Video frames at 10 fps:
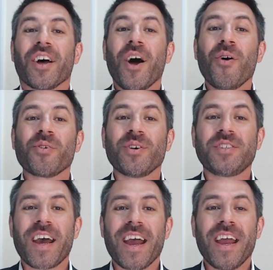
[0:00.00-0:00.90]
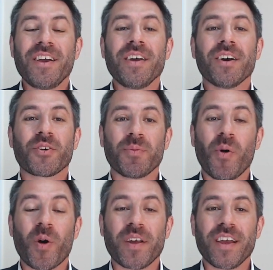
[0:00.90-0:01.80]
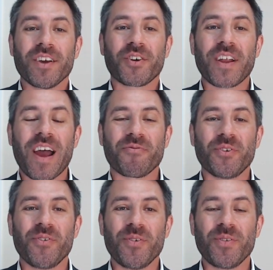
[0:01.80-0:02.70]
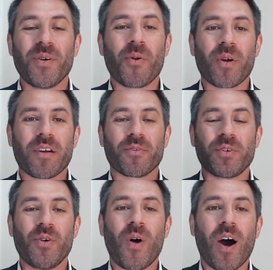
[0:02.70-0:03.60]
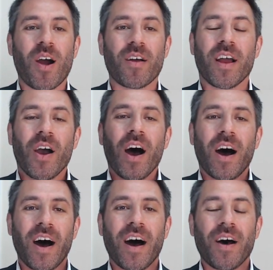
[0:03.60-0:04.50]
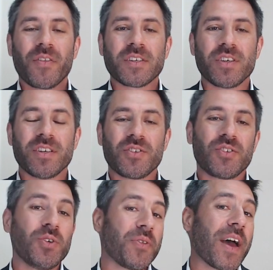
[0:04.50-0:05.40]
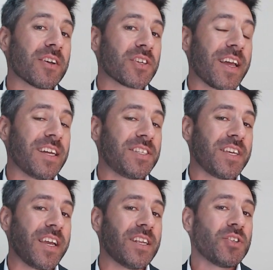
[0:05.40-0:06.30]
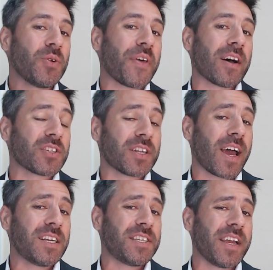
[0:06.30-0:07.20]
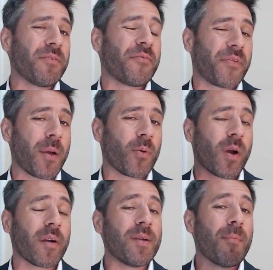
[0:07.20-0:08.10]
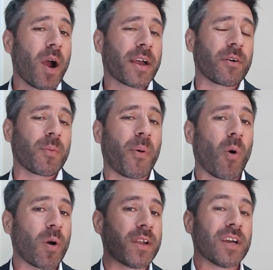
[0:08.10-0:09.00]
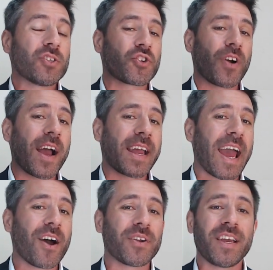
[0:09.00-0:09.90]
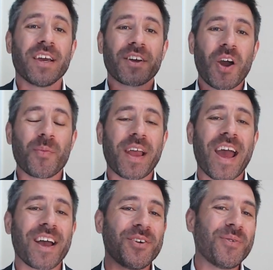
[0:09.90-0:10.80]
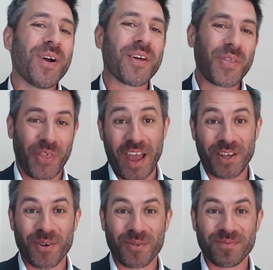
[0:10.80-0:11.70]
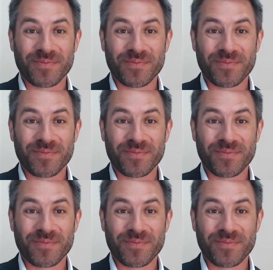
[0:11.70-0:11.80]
Hello, good day, good morning, good afternoon, wherever you are. This is 2018, 2019 February market report, Tri-County coming at you. Thank you.